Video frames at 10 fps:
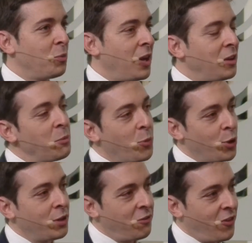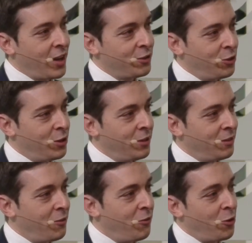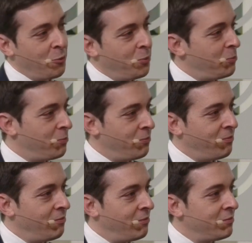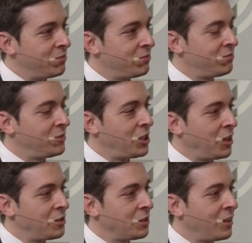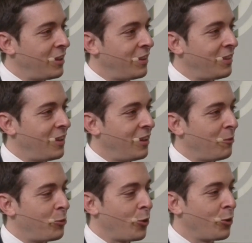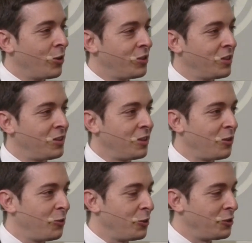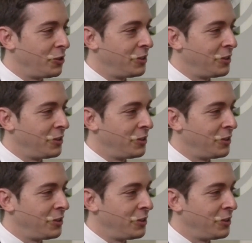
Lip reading: be an important factor for changing the prognosis in the future?